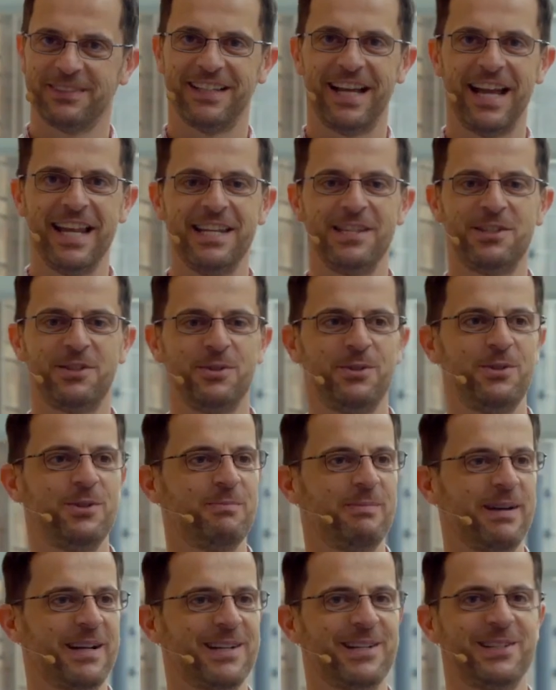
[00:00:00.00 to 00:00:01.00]
I need to do a
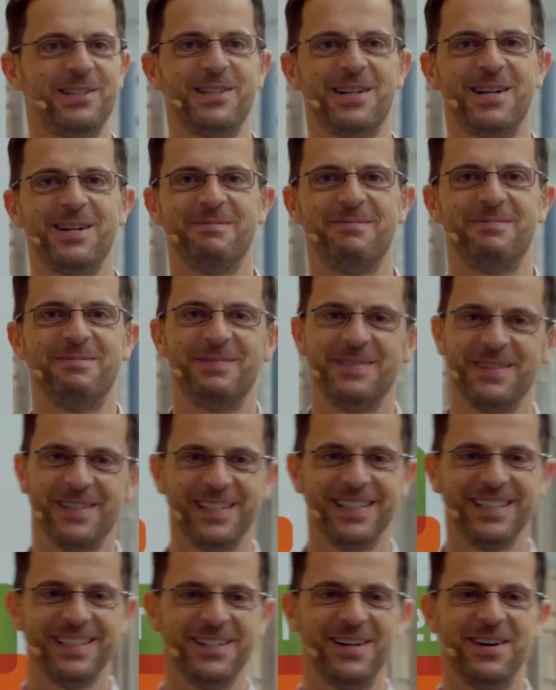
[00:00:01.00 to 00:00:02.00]
better job
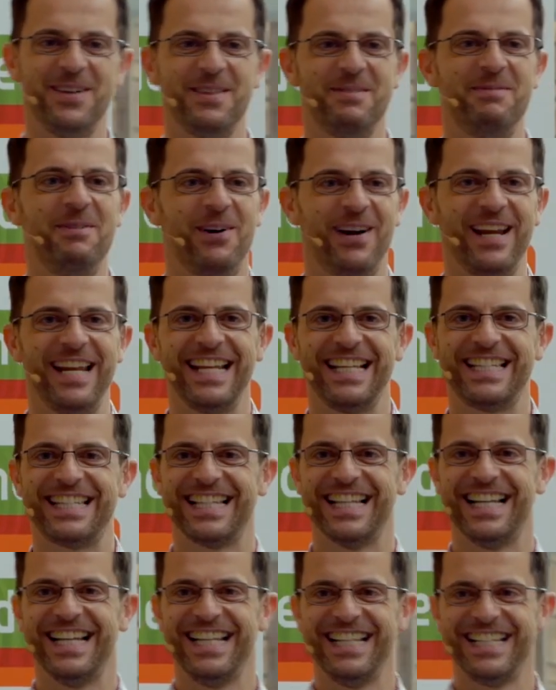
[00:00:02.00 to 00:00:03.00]
on the morning
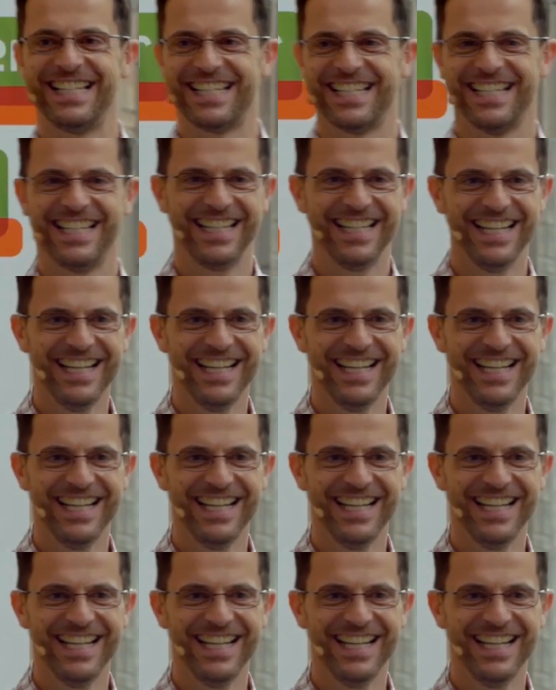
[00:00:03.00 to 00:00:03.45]
slides.